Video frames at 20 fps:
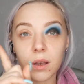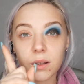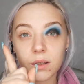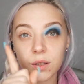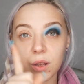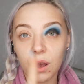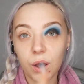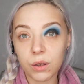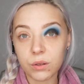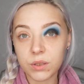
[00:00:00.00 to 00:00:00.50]

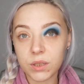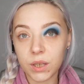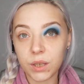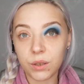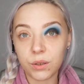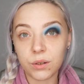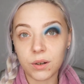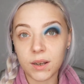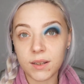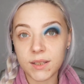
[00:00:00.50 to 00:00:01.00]
So I'll see
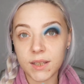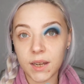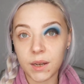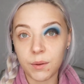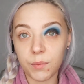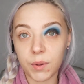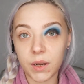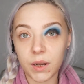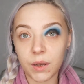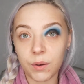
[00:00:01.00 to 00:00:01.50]
you guys in a
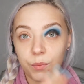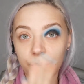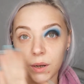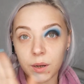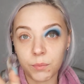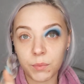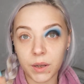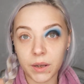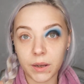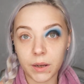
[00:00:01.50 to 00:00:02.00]
minute when
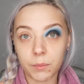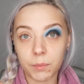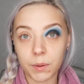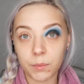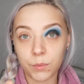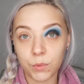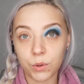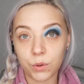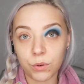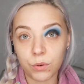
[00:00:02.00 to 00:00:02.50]
I'm looking a bit
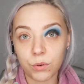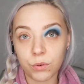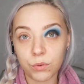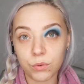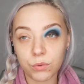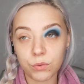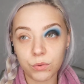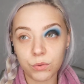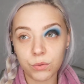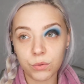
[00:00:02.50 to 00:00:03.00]
more
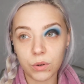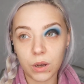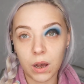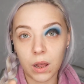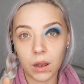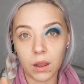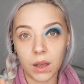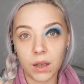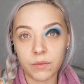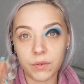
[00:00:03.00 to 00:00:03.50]

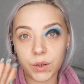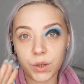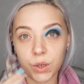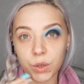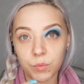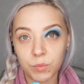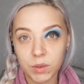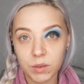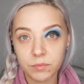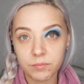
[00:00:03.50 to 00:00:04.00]
alive and
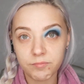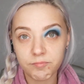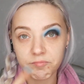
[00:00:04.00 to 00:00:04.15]
human.